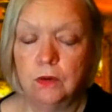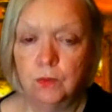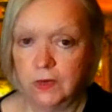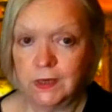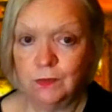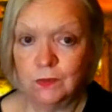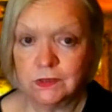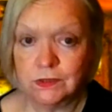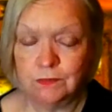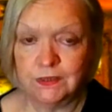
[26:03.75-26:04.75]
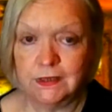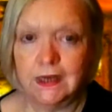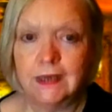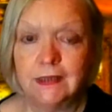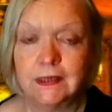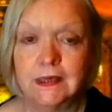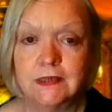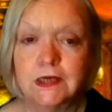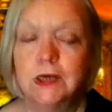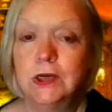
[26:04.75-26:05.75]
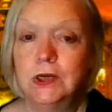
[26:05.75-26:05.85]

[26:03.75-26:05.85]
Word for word: are working with somebody like this,